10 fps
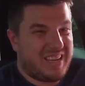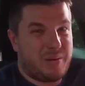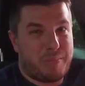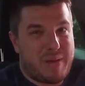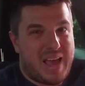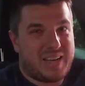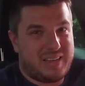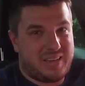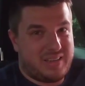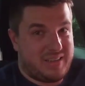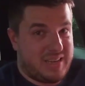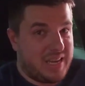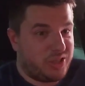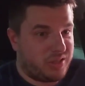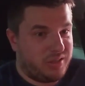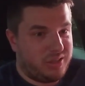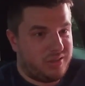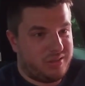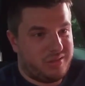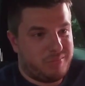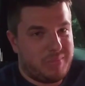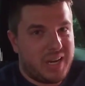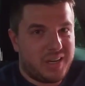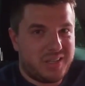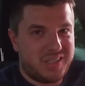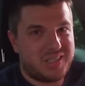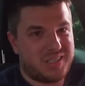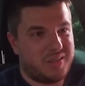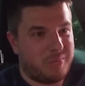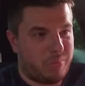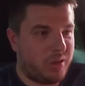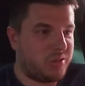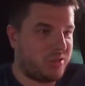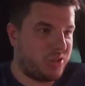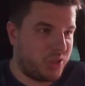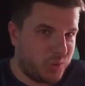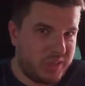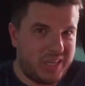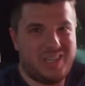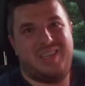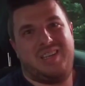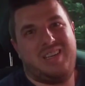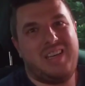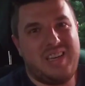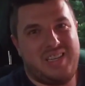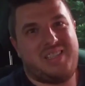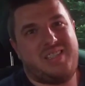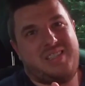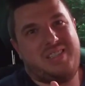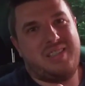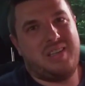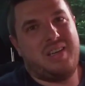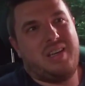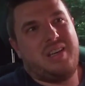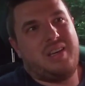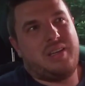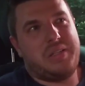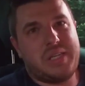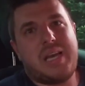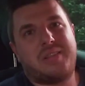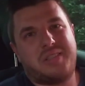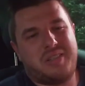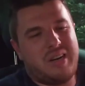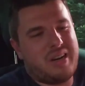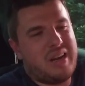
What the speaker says: bad engine maintenance plus tuning is disaster.